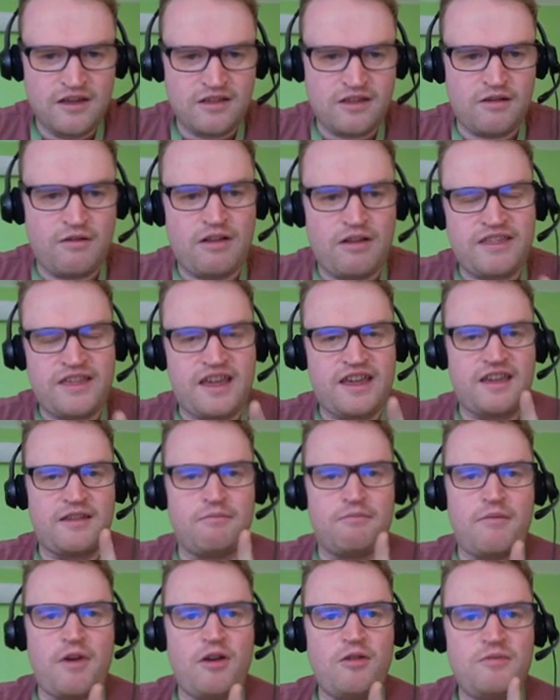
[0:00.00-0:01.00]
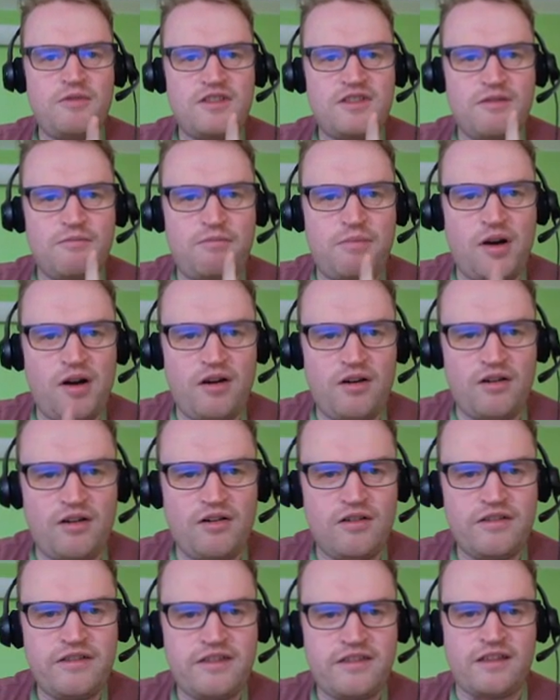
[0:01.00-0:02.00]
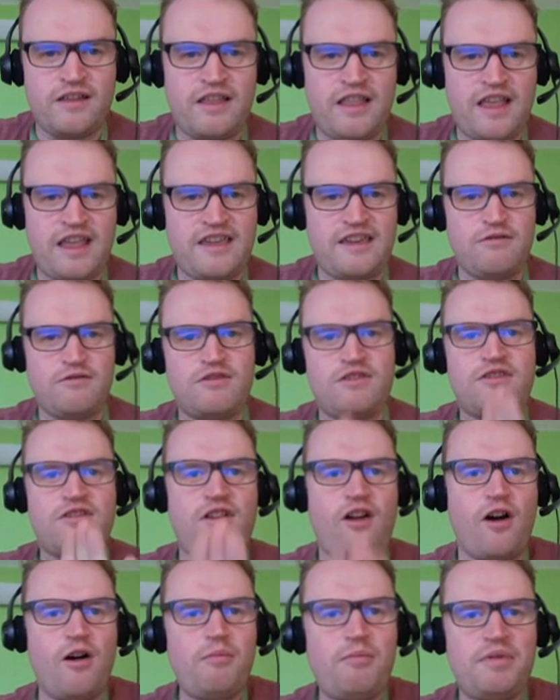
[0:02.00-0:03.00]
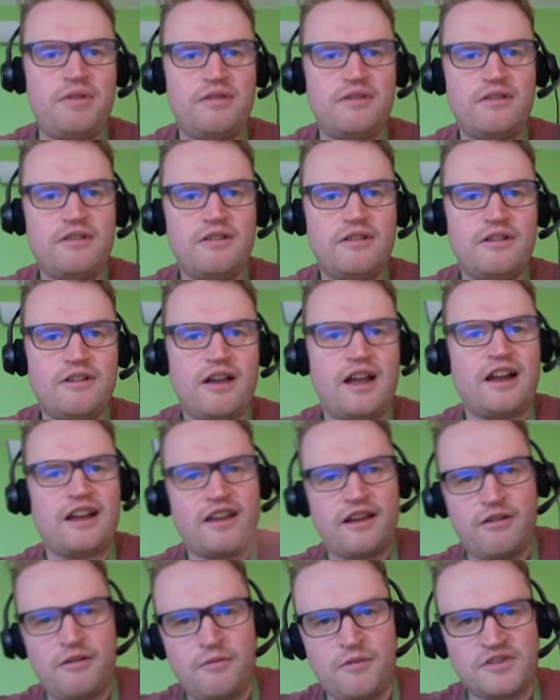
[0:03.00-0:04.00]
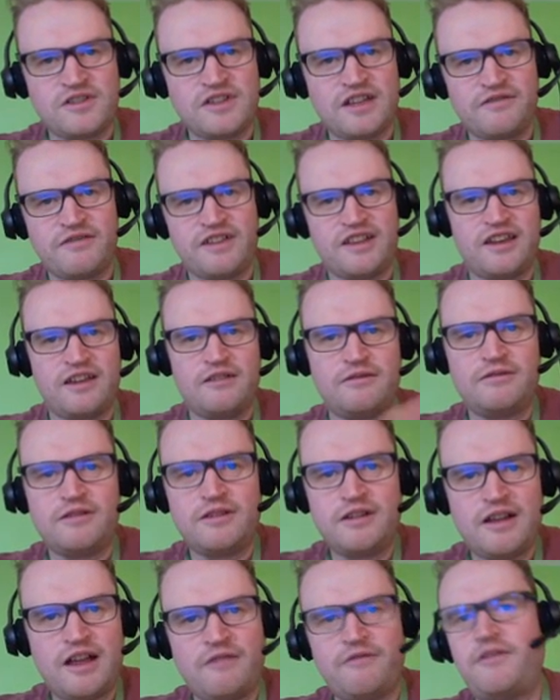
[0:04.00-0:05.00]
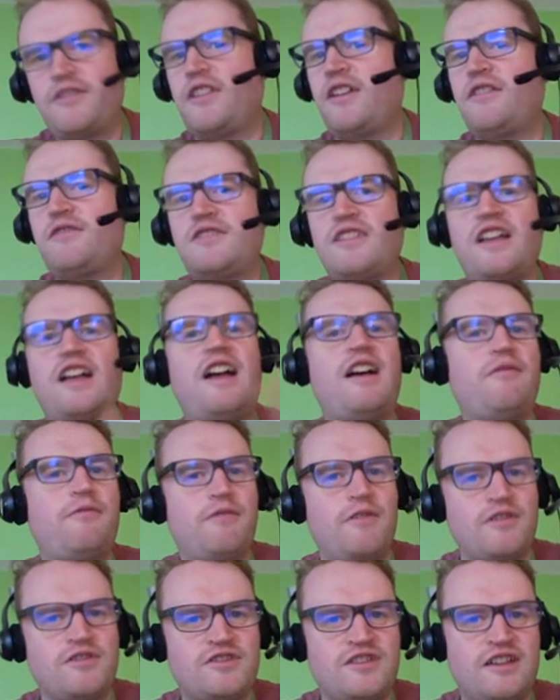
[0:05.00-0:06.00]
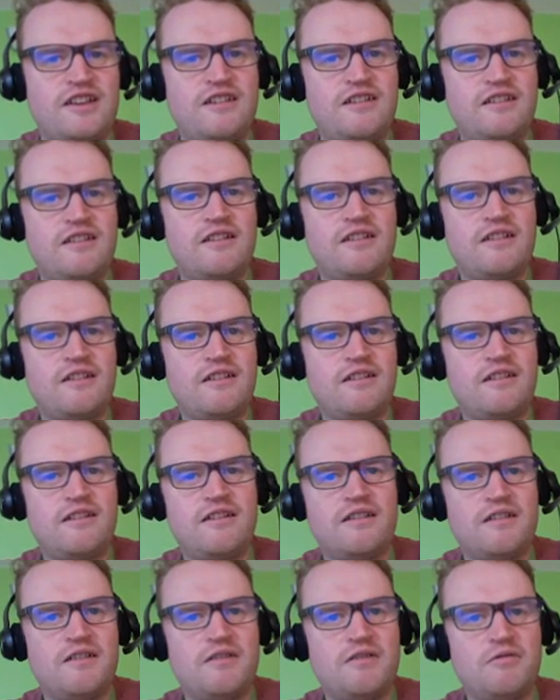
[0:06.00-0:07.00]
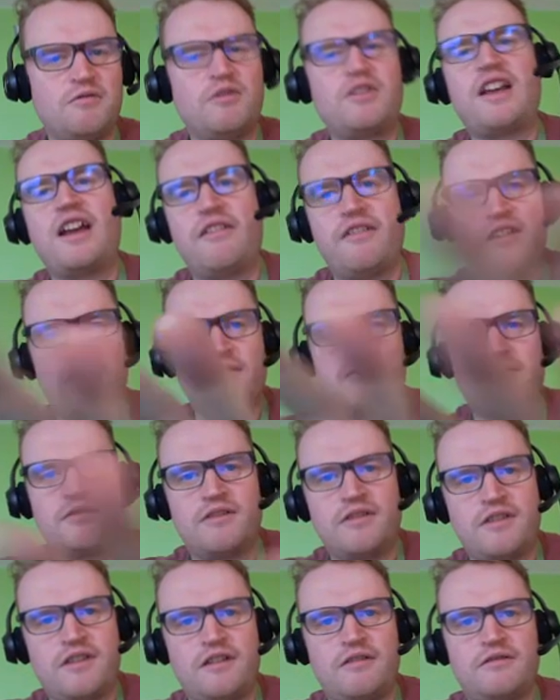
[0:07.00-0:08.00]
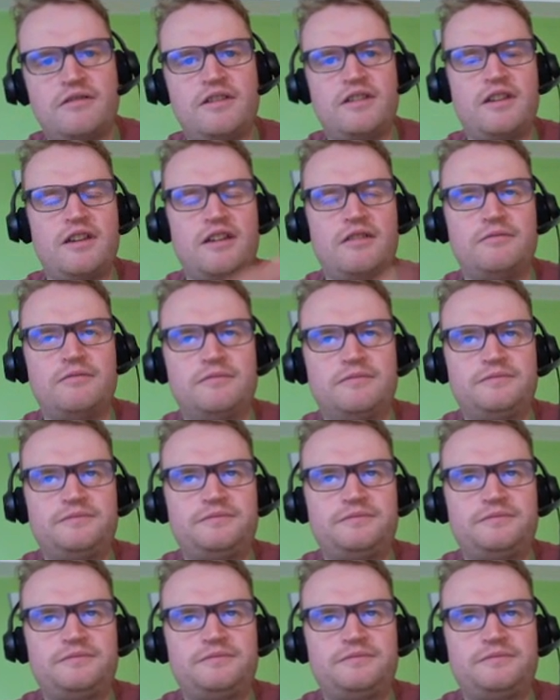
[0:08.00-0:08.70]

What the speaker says: So I'll take a moment to pause to let you stop and go and watch that video. And for those that have watched it, we'll carry on. So, here you go.